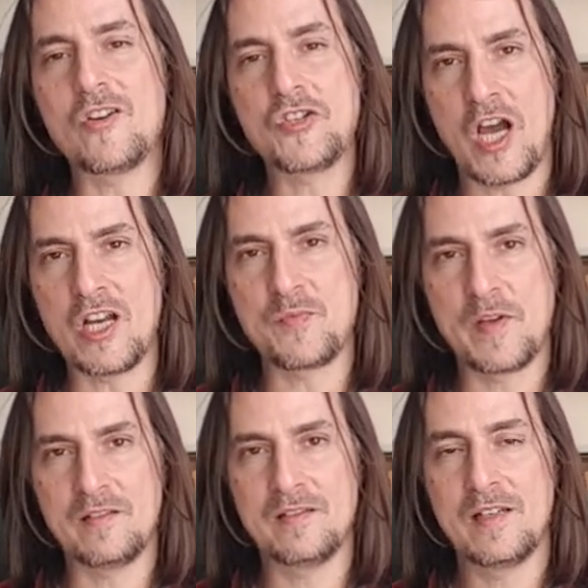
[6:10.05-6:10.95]
our
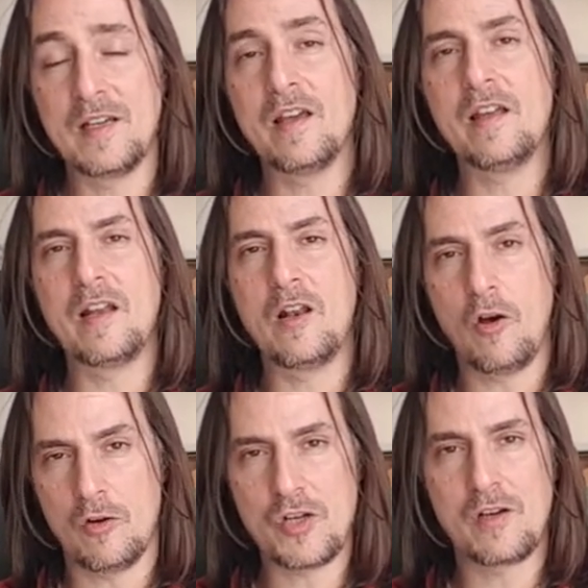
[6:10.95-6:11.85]
judgment in a
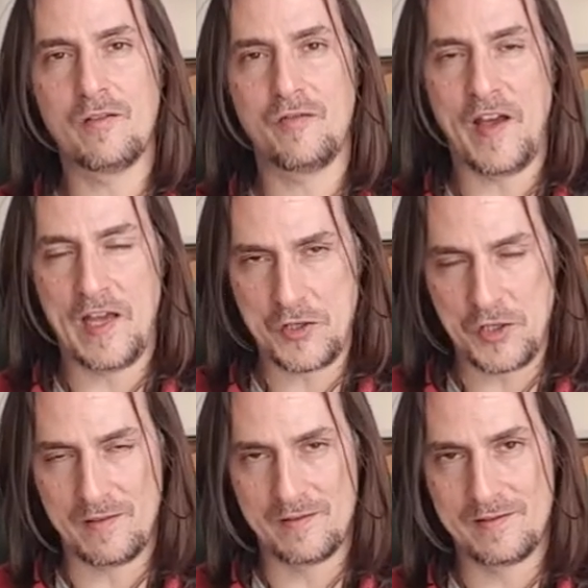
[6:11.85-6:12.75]
logical fashion.